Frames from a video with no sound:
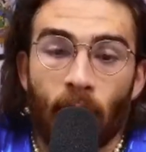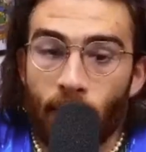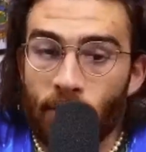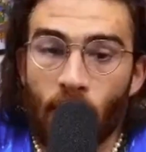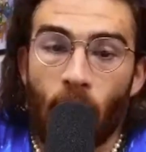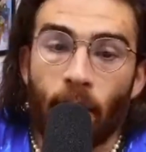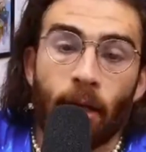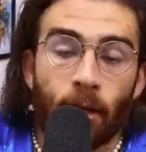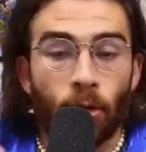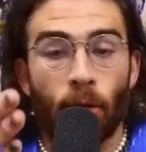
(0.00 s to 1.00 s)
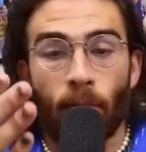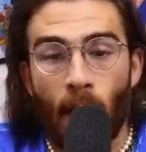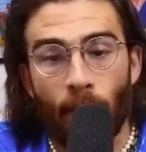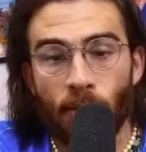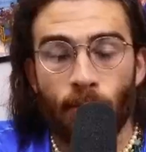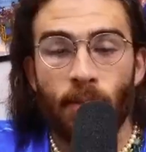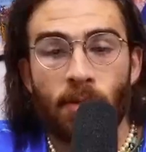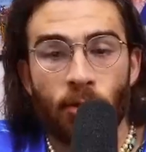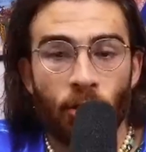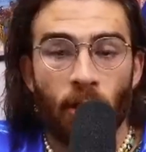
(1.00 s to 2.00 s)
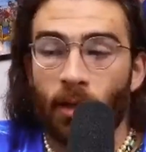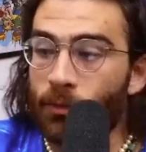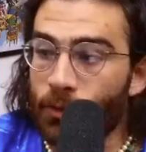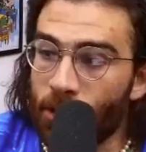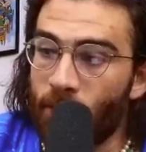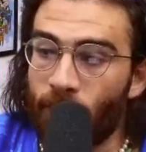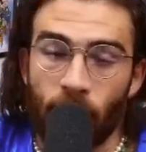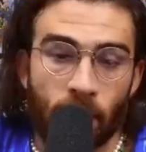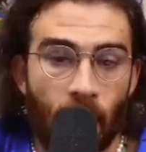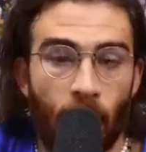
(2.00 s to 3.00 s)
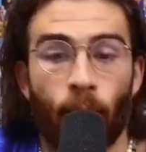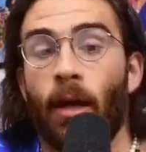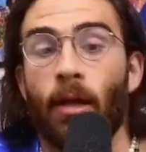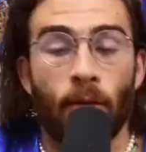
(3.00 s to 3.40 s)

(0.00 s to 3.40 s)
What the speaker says: I'm sorry. Your mom is a piece of shit if she feels that way.